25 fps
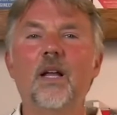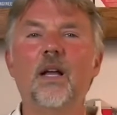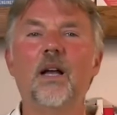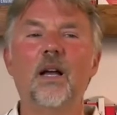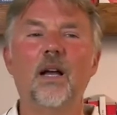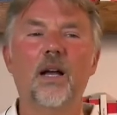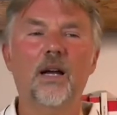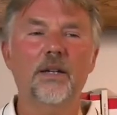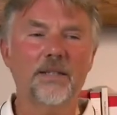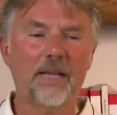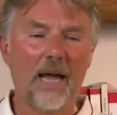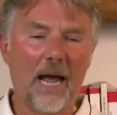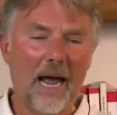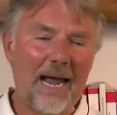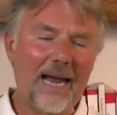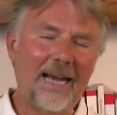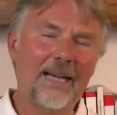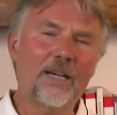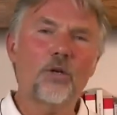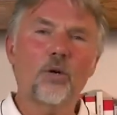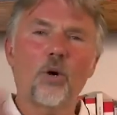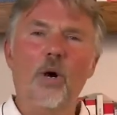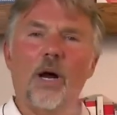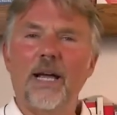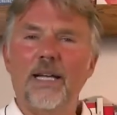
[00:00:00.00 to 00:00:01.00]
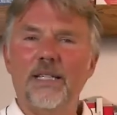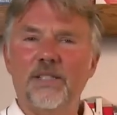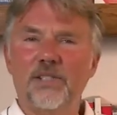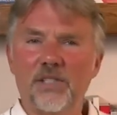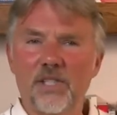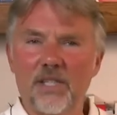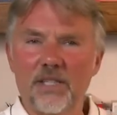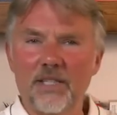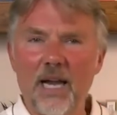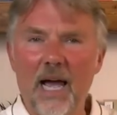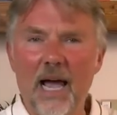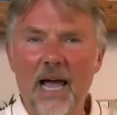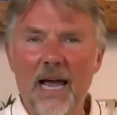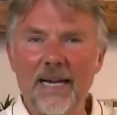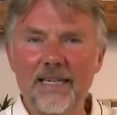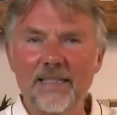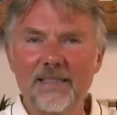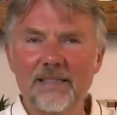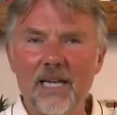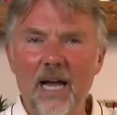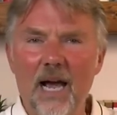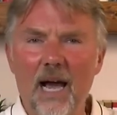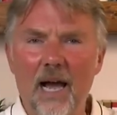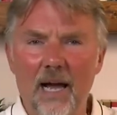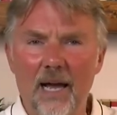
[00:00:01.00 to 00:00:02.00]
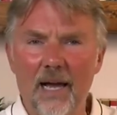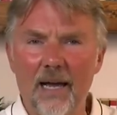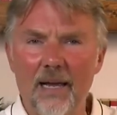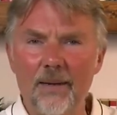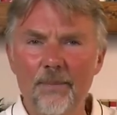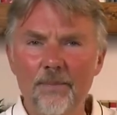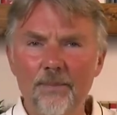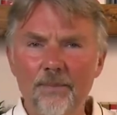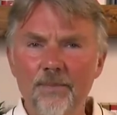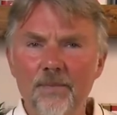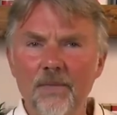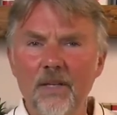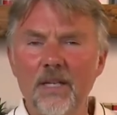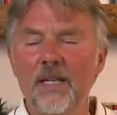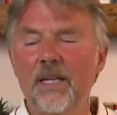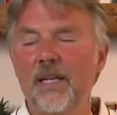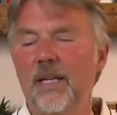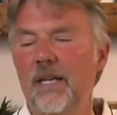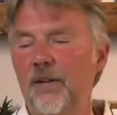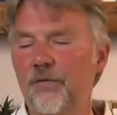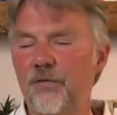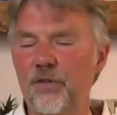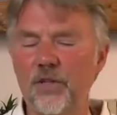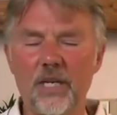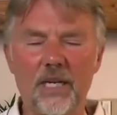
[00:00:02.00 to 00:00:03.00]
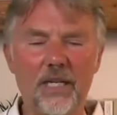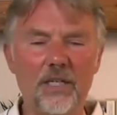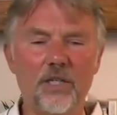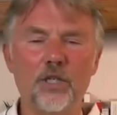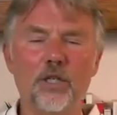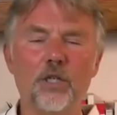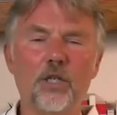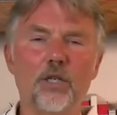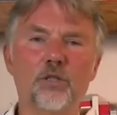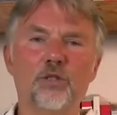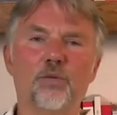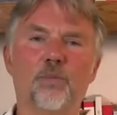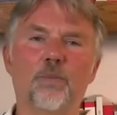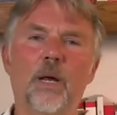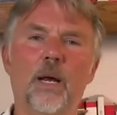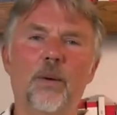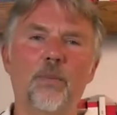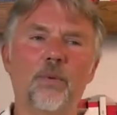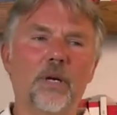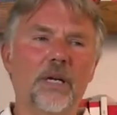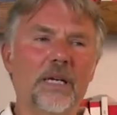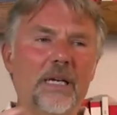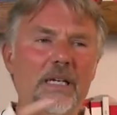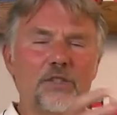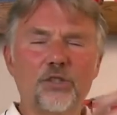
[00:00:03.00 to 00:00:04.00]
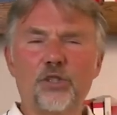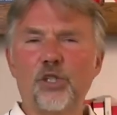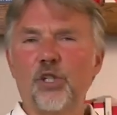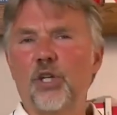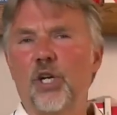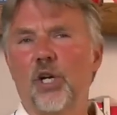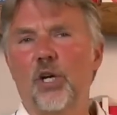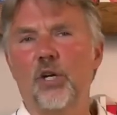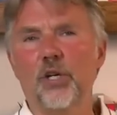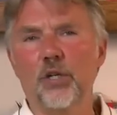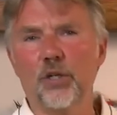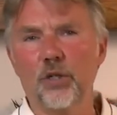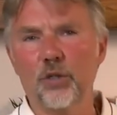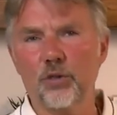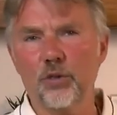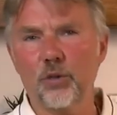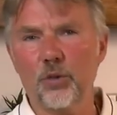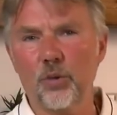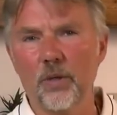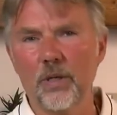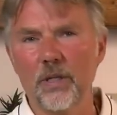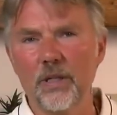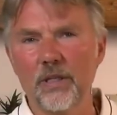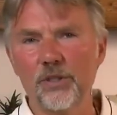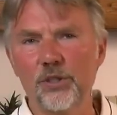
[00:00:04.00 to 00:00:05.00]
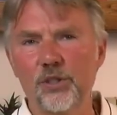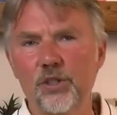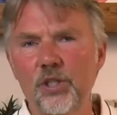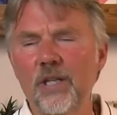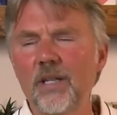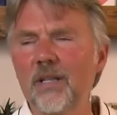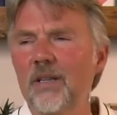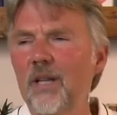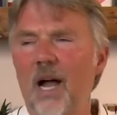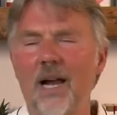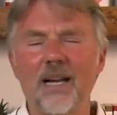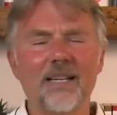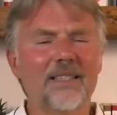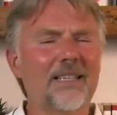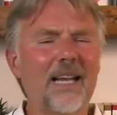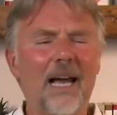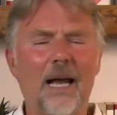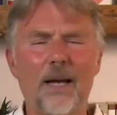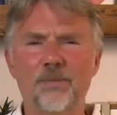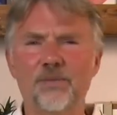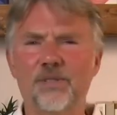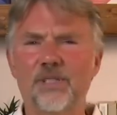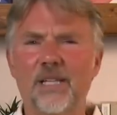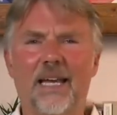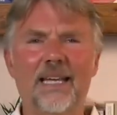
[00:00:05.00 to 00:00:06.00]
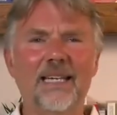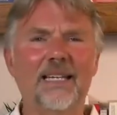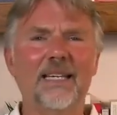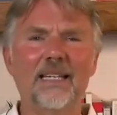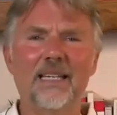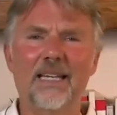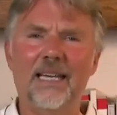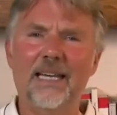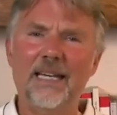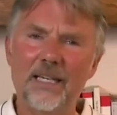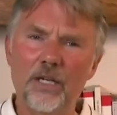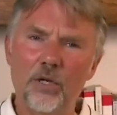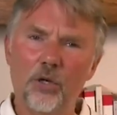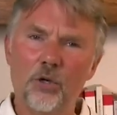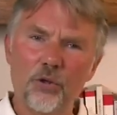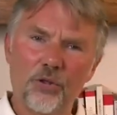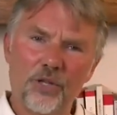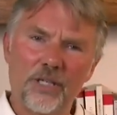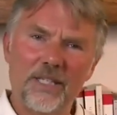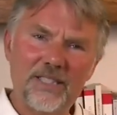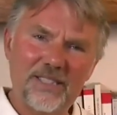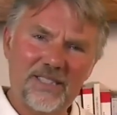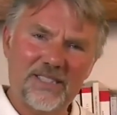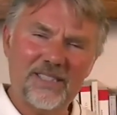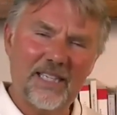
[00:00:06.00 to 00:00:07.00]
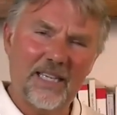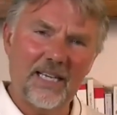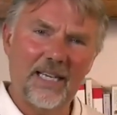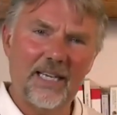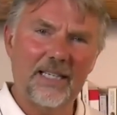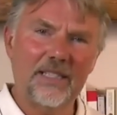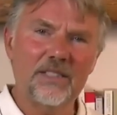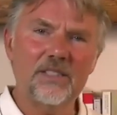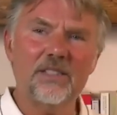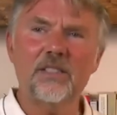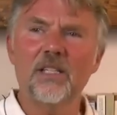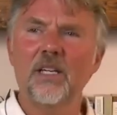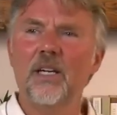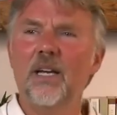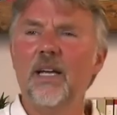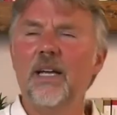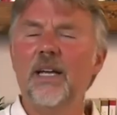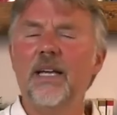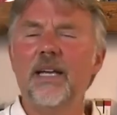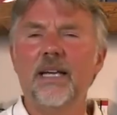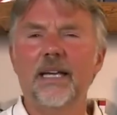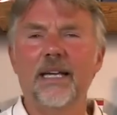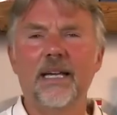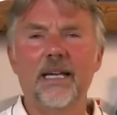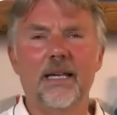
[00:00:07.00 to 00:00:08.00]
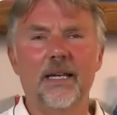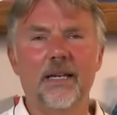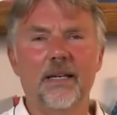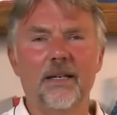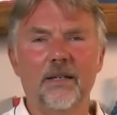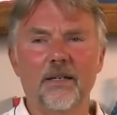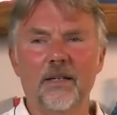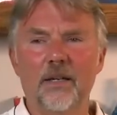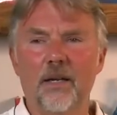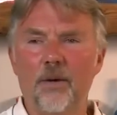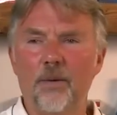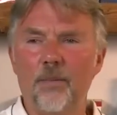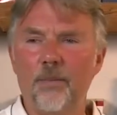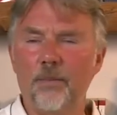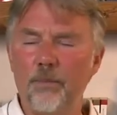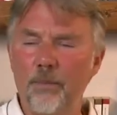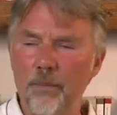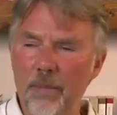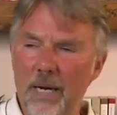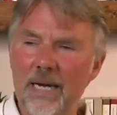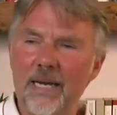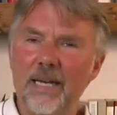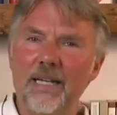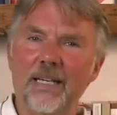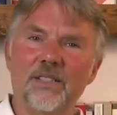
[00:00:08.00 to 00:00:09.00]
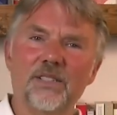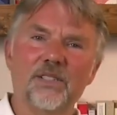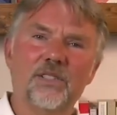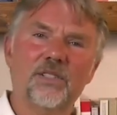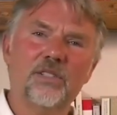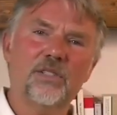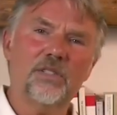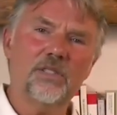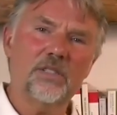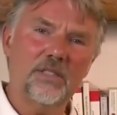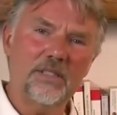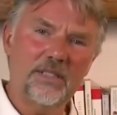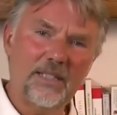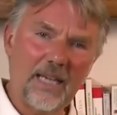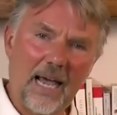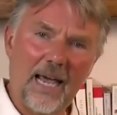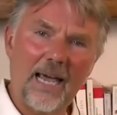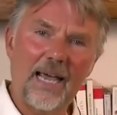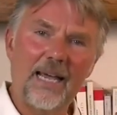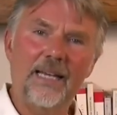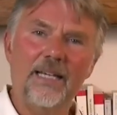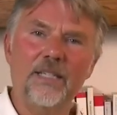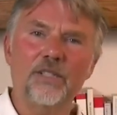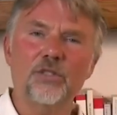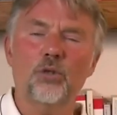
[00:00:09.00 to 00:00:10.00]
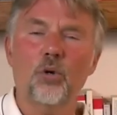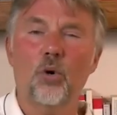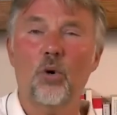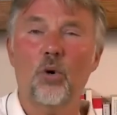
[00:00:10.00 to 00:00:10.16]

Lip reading: dying grace at dying time. If you need to use memory engineering or trilogy, a lot of times they can heal these things in minutes, days, or